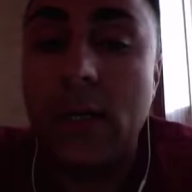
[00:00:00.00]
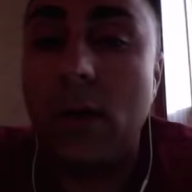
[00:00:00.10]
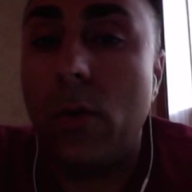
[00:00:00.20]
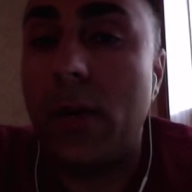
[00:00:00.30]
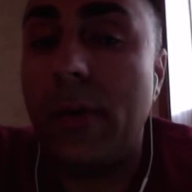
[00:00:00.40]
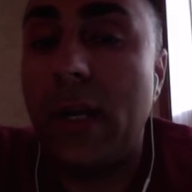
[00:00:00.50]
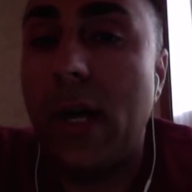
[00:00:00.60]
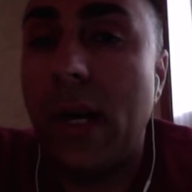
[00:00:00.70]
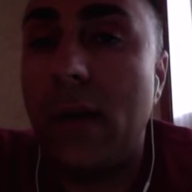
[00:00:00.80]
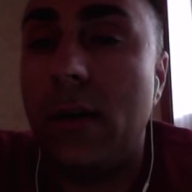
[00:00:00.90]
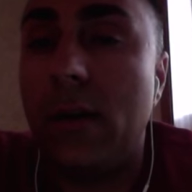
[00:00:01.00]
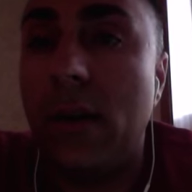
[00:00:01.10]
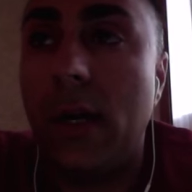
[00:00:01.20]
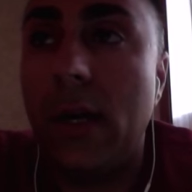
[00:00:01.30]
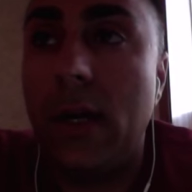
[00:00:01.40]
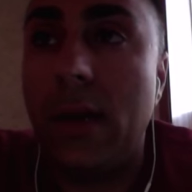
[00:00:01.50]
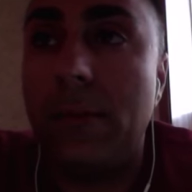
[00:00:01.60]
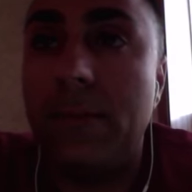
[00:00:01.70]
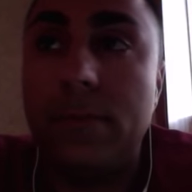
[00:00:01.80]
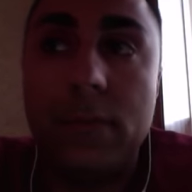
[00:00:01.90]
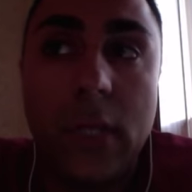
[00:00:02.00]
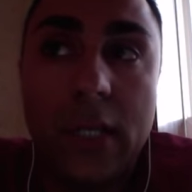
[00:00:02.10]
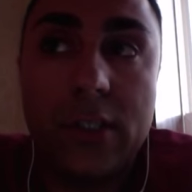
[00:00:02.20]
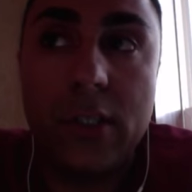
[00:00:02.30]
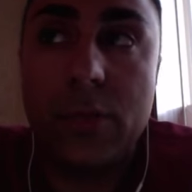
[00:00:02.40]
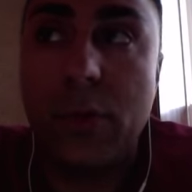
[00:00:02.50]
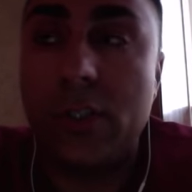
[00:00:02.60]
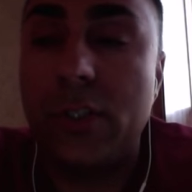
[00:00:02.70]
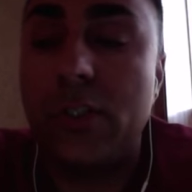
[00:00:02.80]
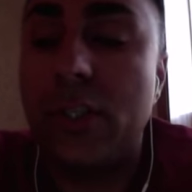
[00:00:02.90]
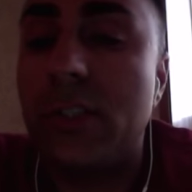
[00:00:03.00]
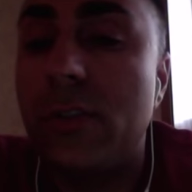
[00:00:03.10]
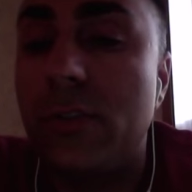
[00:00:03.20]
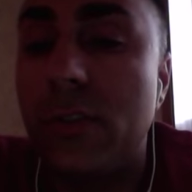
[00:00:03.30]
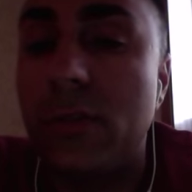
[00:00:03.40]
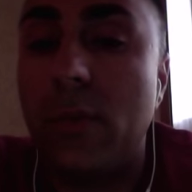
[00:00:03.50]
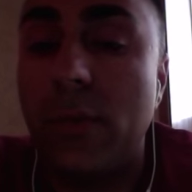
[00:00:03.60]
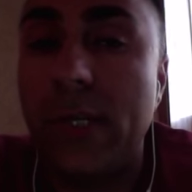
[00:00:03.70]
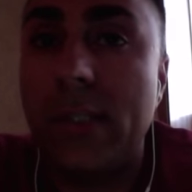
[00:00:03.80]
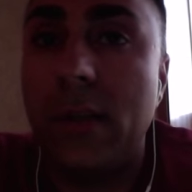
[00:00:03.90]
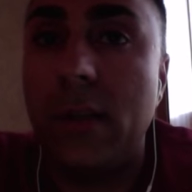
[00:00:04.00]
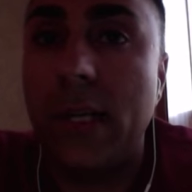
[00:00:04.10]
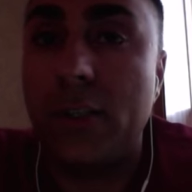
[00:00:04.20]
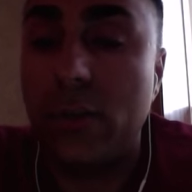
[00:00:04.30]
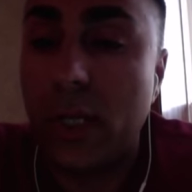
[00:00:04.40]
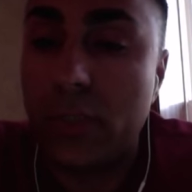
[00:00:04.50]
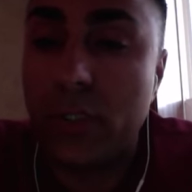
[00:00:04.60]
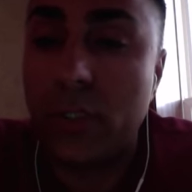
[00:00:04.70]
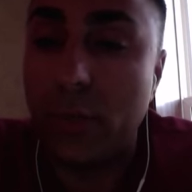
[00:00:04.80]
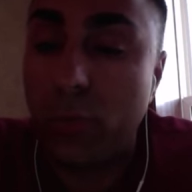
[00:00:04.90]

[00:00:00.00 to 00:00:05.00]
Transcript: or he might hire a salesperson just to do the retail introduction to the